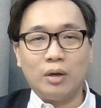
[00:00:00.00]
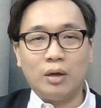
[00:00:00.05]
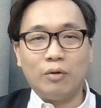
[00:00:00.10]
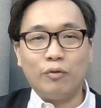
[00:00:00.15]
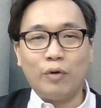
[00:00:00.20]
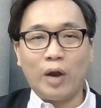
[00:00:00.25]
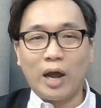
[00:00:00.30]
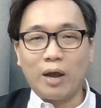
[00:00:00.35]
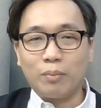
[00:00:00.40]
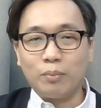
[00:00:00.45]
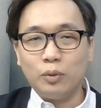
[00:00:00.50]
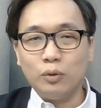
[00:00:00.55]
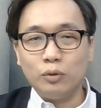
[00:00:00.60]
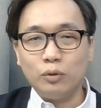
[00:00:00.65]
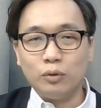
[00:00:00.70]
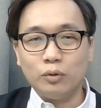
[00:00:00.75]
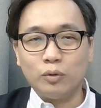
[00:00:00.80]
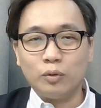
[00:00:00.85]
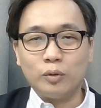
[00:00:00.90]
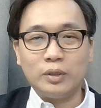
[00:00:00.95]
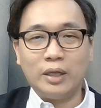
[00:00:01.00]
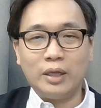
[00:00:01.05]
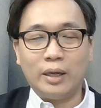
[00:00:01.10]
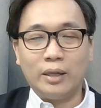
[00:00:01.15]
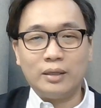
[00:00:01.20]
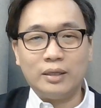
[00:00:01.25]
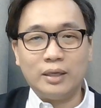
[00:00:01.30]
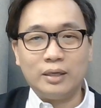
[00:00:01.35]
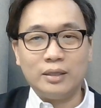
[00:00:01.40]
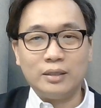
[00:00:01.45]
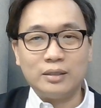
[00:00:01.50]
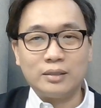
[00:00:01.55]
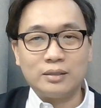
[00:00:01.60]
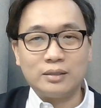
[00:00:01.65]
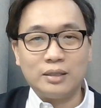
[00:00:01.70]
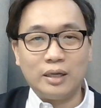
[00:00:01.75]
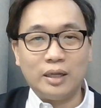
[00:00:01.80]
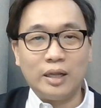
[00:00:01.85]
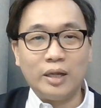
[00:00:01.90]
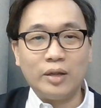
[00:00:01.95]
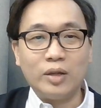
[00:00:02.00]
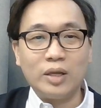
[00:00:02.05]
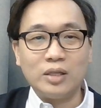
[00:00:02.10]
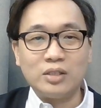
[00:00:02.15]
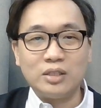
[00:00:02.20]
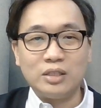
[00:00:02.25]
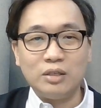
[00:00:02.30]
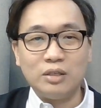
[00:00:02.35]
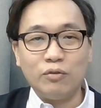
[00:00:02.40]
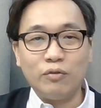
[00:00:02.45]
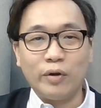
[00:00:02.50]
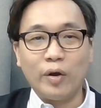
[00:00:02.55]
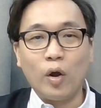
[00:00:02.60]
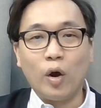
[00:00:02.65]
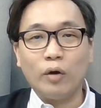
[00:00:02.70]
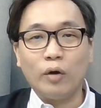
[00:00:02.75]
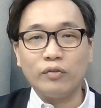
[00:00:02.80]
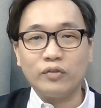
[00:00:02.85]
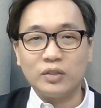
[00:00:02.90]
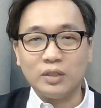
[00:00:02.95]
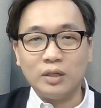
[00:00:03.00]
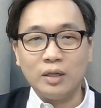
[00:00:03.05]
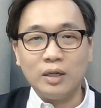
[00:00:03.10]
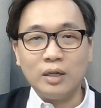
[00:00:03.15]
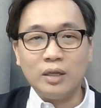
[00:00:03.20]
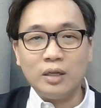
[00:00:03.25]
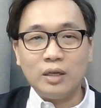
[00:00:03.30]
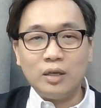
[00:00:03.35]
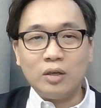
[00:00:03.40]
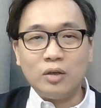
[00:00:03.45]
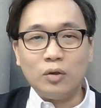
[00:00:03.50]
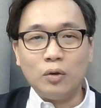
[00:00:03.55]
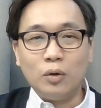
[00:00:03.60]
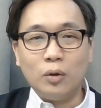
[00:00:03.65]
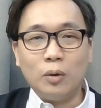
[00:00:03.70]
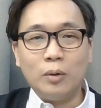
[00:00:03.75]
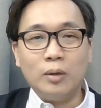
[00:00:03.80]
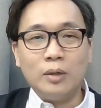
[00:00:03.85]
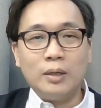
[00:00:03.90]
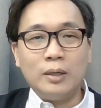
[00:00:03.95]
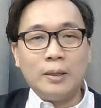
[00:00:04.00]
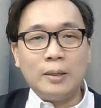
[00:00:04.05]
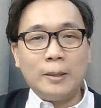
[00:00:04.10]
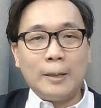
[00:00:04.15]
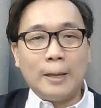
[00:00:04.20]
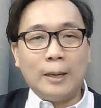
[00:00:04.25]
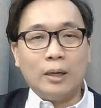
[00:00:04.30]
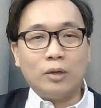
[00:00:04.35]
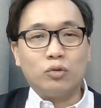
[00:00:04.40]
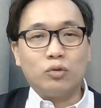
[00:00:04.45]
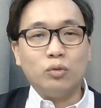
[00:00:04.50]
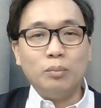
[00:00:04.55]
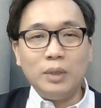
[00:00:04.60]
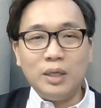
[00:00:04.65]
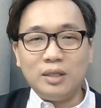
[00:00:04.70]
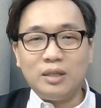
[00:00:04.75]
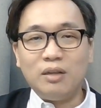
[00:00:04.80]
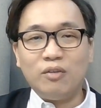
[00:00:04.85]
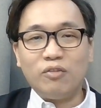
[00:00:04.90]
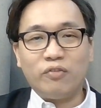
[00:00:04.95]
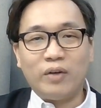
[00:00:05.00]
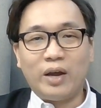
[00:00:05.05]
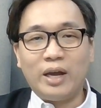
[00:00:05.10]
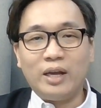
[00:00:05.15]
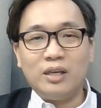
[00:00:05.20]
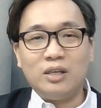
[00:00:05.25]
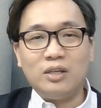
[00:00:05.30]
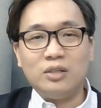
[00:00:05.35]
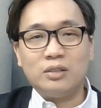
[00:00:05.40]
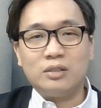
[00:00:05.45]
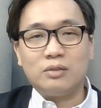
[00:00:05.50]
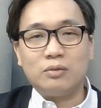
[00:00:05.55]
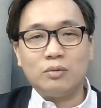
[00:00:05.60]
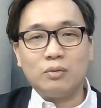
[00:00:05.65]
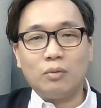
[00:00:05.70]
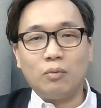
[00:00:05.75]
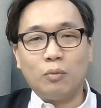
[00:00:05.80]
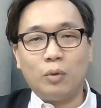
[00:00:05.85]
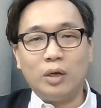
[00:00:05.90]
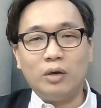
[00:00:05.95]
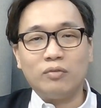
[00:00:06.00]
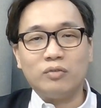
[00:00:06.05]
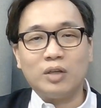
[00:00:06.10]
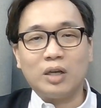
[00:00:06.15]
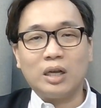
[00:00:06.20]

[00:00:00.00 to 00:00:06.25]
rug pull that you can see very often. To me, DeFi is one of the